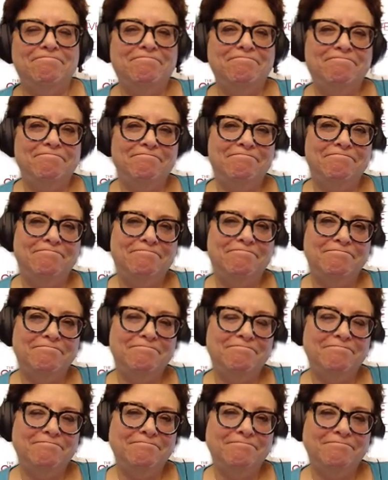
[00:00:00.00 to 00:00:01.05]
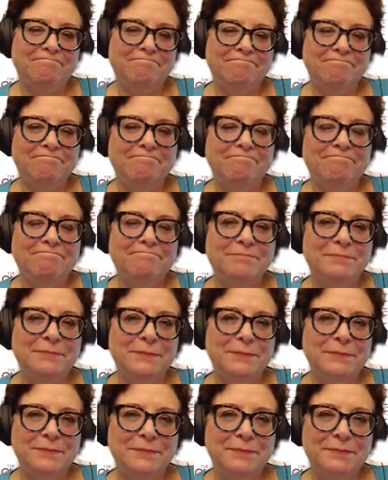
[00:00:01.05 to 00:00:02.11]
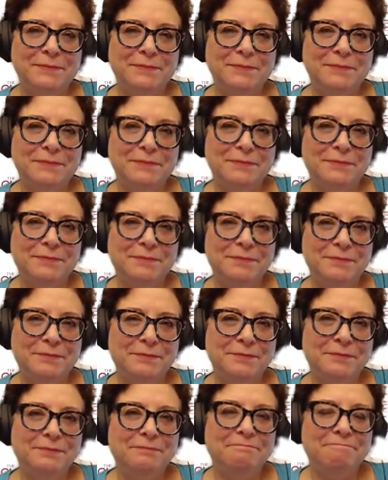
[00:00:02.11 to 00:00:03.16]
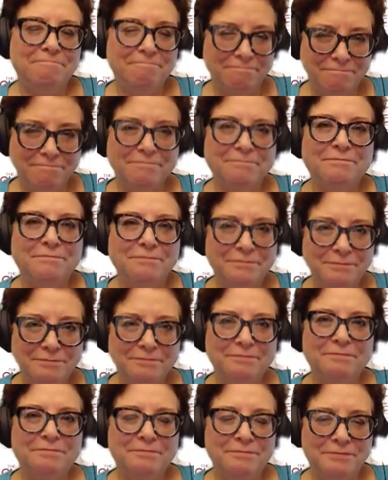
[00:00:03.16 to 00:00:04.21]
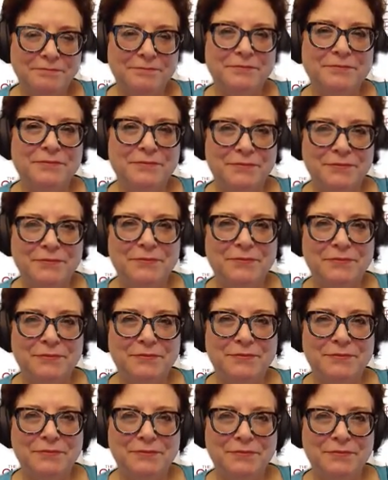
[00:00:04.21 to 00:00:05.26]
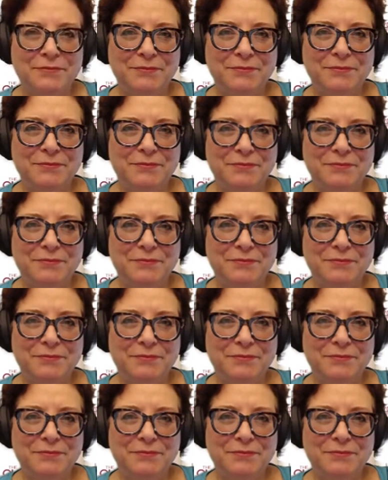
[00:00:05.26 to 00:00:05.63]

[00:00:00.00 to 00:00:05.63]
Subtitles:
No words are spoken by the person on screen.